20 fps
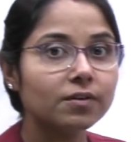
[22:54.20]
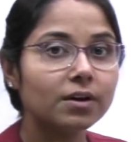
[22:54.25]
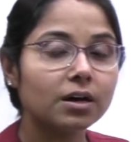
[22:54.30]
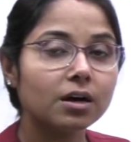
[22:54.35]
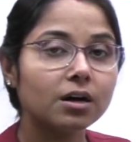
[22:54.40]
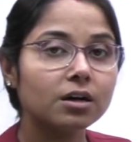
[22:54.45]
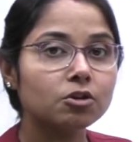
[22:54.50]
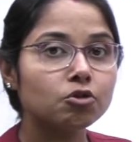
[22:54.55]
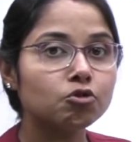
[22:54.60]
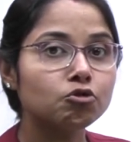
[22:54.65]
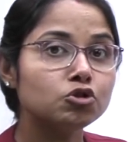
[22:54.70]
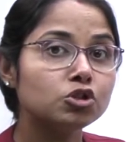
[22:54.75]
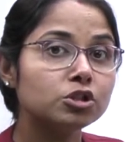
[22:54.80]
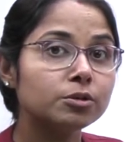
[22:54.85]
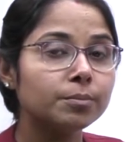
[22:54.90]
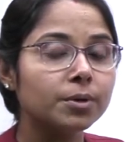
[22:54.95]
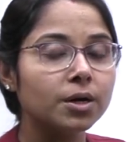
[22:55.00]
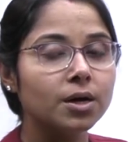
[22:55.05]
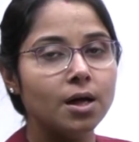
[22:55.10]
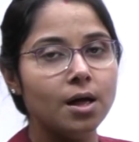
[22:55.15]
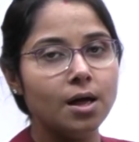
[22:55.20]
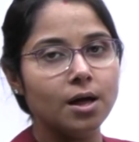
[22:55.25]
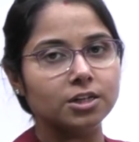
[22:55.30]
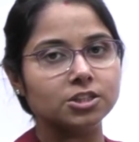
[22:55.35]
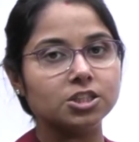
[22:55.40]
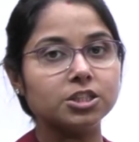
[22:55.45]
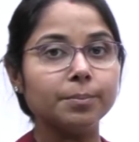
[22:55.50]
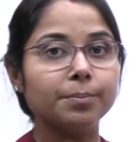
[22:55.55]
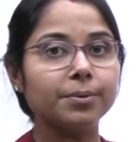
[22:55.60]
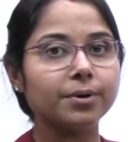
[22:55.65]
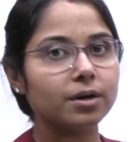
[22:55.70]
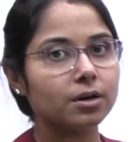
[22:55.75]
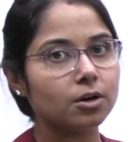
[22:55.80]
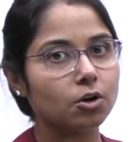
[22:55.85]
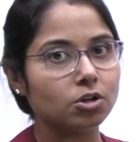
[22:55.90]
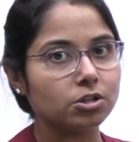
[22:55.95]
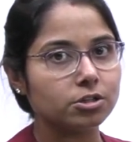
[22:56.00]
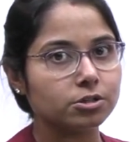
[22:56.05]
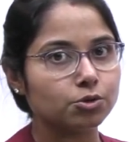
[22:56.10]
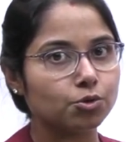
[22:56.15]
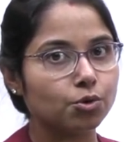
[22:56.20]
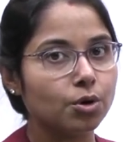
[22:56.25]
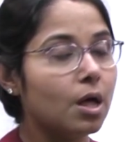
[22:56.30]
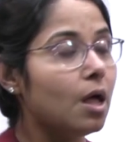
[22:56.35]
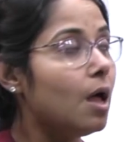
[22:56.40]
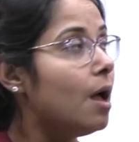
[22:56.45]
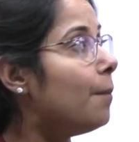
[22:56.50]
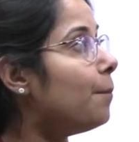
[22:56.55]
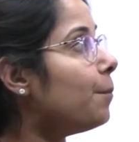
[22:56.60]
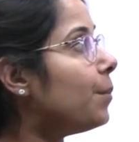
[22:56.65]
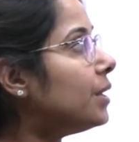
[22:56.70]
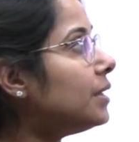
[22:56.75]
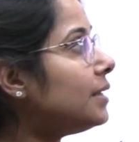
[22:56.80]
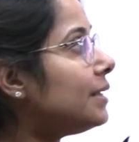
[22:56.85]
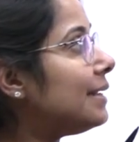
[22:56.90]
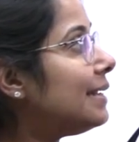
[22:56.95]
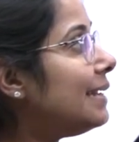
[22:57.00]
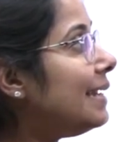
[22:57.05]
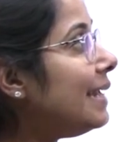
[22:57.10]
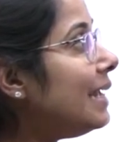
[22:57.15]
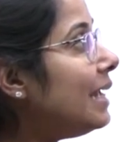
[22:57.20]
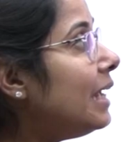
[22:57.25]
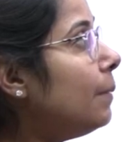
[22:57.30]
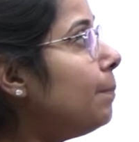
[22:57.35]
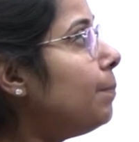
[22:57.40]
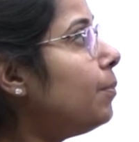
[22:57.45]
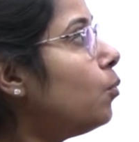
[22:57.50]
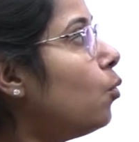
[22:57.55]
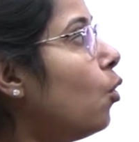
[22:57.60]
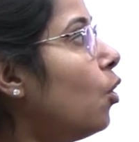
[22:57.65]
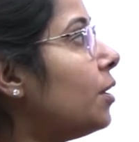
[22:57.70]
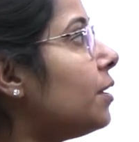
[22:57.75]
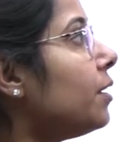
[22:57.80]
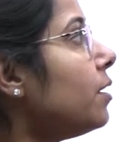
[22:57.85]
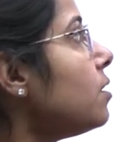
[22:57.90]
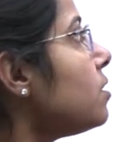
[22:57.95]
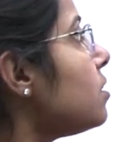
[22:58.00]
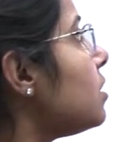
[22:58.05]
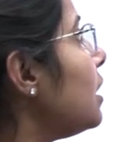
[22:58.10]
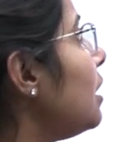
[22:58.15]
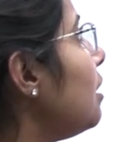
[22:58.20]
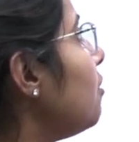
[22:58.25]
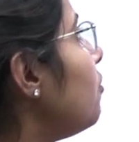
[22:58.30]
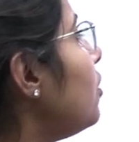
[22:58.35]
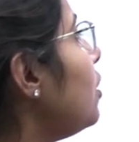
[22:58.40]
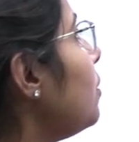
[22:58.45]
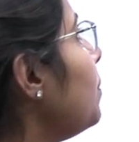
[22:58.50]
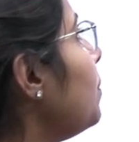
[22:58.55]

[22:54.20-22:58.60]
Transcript: will occur through gibberellin also. But deep water sea will